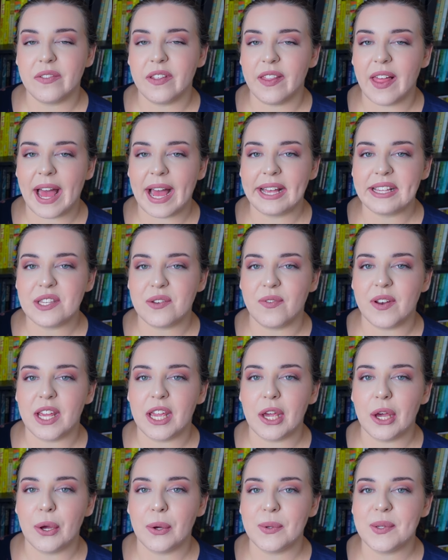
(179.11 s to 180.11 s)
of the last
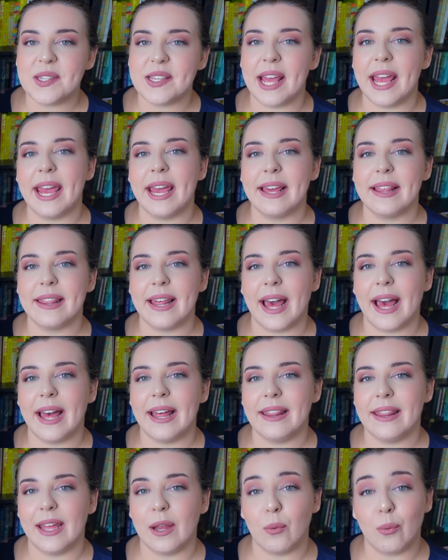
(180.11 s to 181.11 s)
video saying
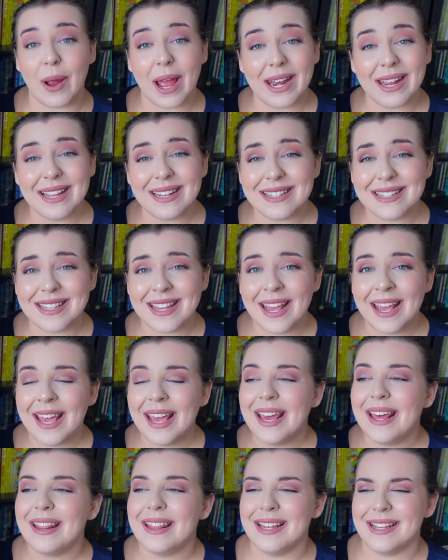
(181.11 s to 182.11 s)
that they read it.
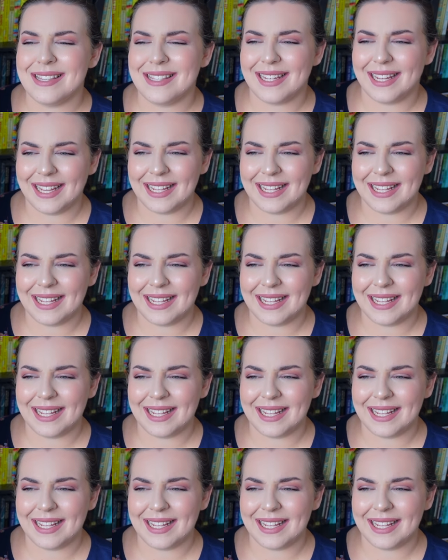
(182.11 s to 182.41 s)
This